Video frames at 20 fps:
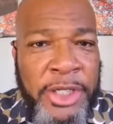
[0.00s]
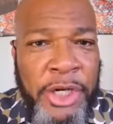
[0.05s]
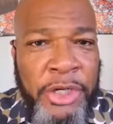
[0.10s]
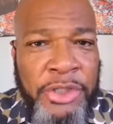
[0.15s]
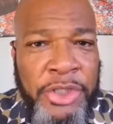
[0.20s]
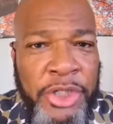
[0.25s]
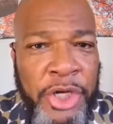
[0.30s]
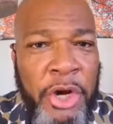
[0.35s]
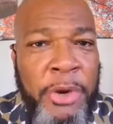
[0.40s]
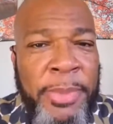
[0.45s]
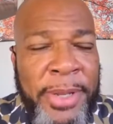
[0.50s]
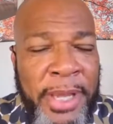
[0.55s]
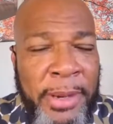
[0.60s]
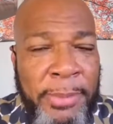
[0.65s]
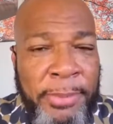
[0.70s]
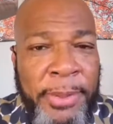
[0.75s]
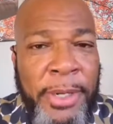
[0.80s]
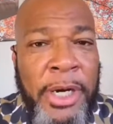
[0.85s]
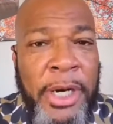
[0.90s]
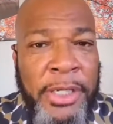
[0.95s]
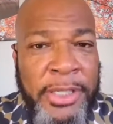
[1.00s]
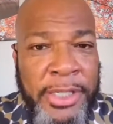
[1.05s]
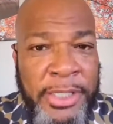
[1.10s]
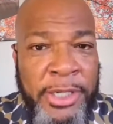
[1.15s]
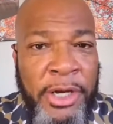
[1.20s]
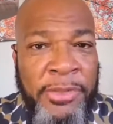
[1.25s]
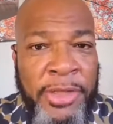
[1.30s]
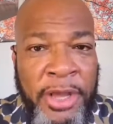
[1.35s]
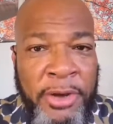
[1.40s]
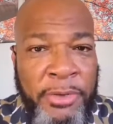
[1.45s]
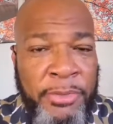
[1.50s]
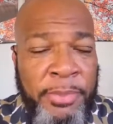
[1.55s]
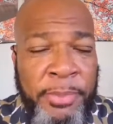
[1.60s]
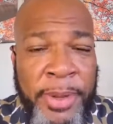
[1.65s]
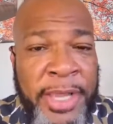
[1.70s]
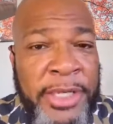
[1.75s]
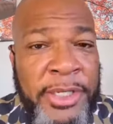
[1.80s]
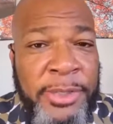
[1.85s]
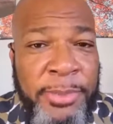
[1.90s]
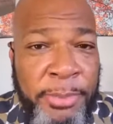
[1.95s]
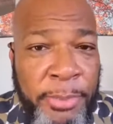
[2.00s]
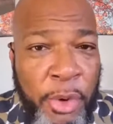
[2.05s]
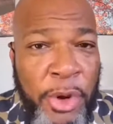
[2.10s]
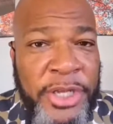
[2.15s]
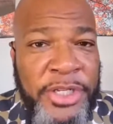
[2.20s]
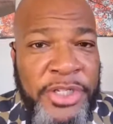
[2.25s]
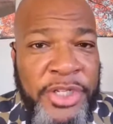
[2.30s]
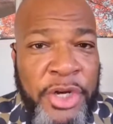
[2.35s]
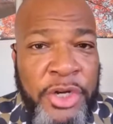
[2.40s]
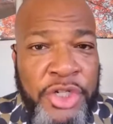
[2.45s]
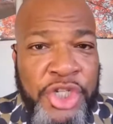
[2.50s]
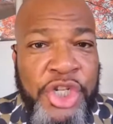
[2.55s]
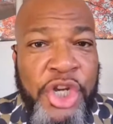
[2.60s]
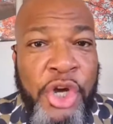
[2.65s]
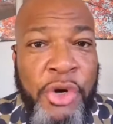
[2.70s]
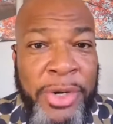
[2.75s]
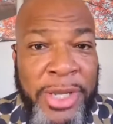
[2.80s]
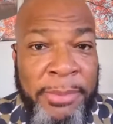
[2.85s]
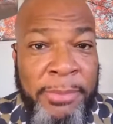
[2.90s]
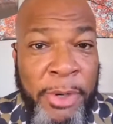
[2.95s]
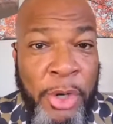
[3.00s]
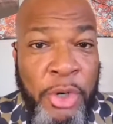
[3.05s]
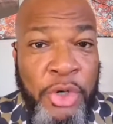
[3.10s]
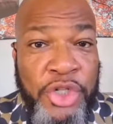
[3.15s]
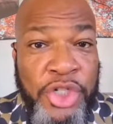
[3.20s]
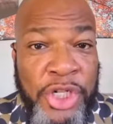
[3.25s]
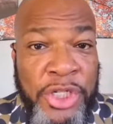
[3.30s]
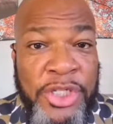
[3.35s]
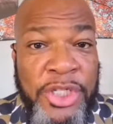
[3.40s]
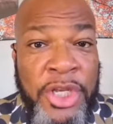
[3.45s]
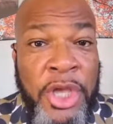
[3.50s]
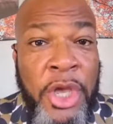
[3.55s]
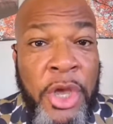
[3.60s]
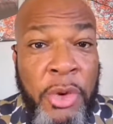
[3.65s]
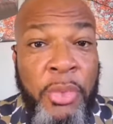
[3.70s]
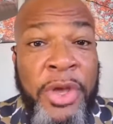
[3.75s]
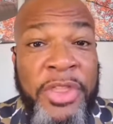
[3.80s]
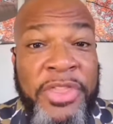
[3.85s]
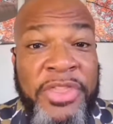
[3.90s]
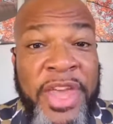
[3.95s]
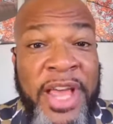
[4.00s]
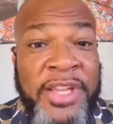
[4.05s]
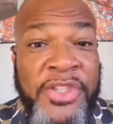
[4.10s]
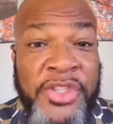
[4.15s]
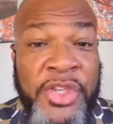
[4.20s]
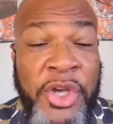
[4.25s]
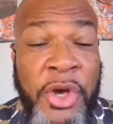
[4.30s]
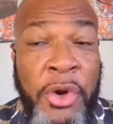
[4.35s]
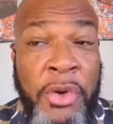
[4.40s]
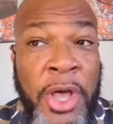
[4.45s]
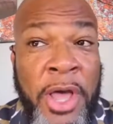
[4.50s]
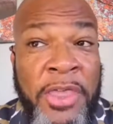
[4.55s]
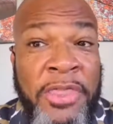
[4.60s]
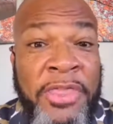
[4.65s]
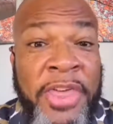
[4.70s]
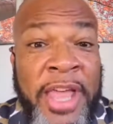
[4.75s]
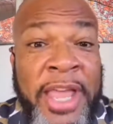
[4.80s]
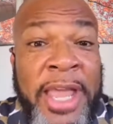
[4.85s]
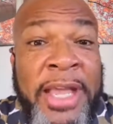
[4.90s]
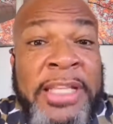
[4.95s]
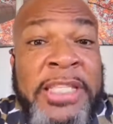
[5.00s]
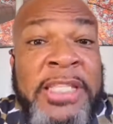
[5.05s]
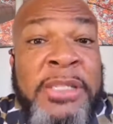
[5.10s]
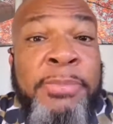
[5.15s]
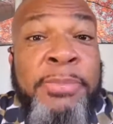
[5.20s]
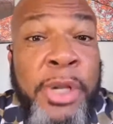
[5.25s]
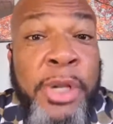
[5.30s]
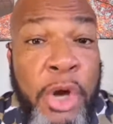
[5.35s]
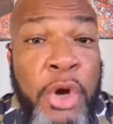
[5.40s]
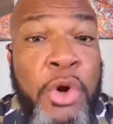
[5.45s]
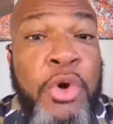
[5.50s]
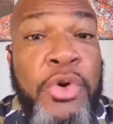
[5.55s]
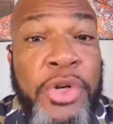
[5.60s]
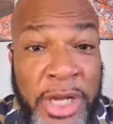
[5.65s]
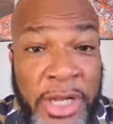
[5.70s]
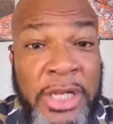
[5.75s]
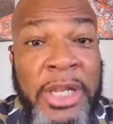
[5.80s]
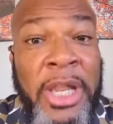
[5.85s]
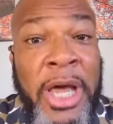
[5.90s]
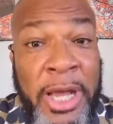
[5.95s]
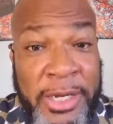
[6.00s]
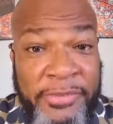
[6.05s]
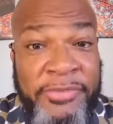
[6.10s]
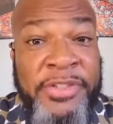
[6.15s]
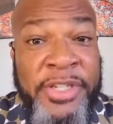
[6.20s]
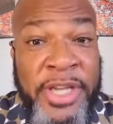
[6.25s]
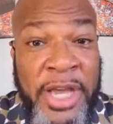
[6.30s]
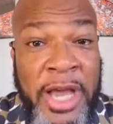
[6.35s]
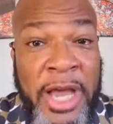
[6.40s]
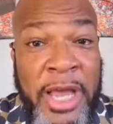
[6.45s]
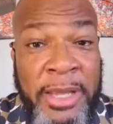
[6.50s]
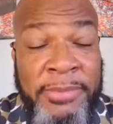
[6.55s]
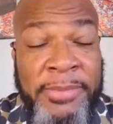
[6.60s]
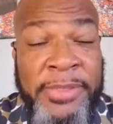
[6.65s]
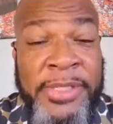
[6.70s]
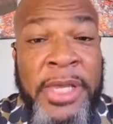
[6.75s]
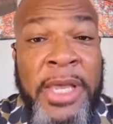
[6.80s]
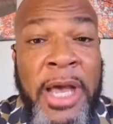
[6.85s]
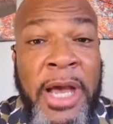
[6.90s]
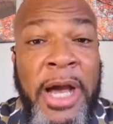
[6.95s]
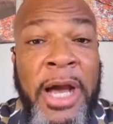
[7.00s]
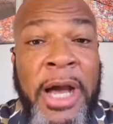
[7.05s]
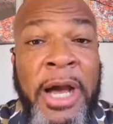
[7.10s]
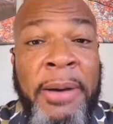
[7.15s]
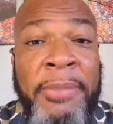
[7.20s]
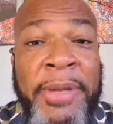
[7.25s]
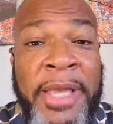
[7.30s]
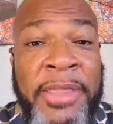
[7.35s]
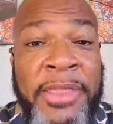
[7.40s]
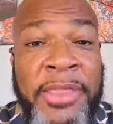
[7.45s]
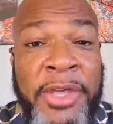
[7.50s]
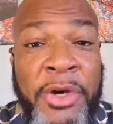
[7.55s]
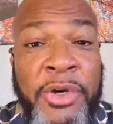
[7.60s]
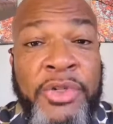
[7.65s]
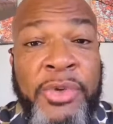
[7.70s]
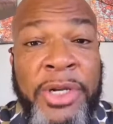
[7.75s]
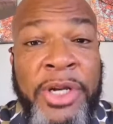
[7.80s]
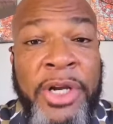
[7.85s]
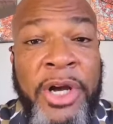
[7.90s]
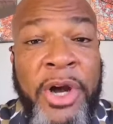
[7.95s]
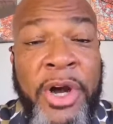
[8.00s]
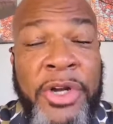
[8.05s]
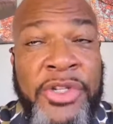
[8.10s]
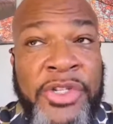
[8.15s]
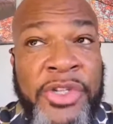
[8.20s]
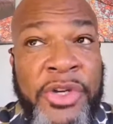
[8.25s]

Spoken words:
don't be a punk and all that. Boys don't show emotions with that, so they explode a lot of times in those regards.